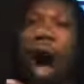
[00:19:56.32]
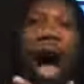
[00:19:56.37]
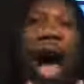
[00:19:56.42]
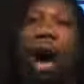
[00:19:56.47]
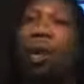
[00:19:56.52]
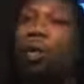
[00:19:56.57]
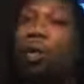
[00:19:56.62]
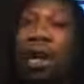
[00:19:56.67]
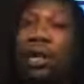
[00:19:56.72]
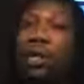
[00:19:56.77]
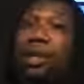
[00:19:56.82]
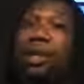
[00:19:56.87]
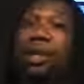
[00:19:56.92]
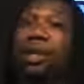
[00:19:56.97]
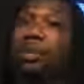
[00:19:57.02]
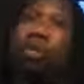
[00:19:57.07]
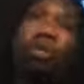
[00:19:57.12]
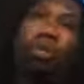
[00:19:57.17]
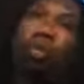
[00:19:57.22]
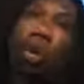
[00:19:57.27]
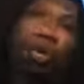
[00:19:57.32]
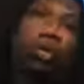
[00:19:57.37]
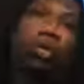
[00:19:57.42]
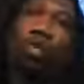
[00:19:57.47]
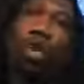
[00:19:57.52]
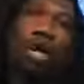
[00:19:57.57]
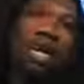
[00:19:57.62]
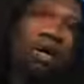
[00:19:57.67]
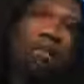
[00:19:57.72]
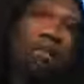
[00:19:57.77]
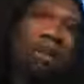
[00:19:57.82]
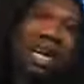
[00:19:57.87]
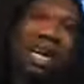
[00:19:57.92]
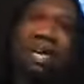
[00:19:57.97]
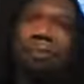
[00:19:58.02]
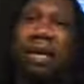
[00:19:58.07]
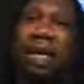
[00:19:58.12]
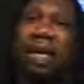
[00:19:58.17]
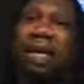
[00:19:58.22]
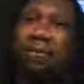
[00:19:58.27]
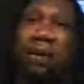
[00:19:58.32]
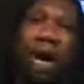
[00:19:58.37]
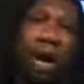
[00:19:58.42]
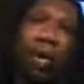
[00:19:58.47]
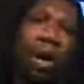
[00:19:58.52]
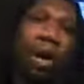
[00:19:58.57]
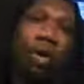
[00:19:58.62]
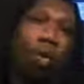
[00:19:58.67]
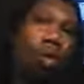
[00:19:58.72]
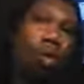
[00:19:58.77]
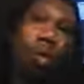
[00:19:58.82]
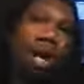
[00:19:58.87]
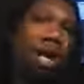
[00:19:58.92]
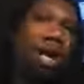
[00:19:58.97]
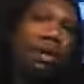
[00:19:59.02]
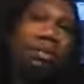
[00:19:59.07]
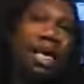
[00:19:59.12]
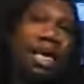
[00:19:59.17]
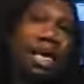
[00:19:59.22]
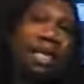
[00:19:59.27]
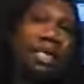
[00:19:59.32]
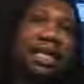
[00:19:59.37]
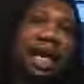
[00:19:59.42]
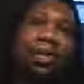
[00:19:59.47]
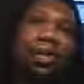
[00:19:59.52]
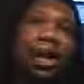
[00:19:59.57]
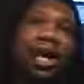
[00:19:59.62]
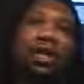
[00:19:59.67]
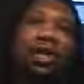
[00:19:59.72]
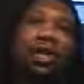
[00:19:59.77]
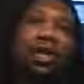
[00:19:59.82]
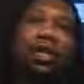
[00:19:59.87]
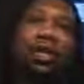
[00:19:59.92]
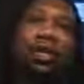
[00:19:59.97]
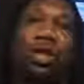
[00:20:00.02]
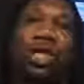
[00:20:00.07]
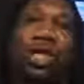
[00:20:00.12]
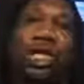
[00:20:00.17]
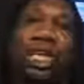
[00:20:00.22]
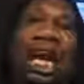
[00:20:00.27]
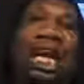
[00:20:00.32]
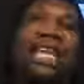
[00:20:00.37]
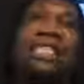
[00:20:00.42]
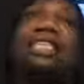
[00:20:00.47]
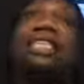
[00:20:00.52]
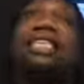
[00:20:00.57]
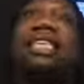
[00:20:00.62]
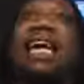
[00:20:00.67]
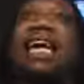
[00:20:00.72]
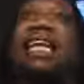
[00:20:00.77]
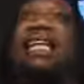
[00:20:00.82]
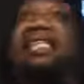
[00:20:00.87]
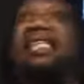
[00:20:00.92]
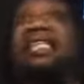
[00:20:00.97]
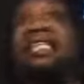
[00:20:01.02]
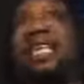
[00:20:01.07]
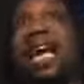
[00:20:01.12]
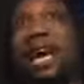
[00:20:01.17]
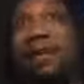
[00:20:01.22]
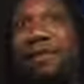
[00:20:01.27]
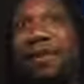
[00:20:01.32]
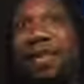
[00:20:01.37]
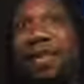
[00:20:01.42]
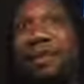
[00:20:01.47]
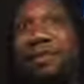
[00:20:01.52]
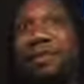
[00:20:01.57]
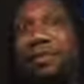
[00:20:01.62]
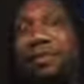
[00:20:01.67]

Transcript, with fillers: I went to what well, was one of the many meetings, but I went one of the meetings I went to was in 1987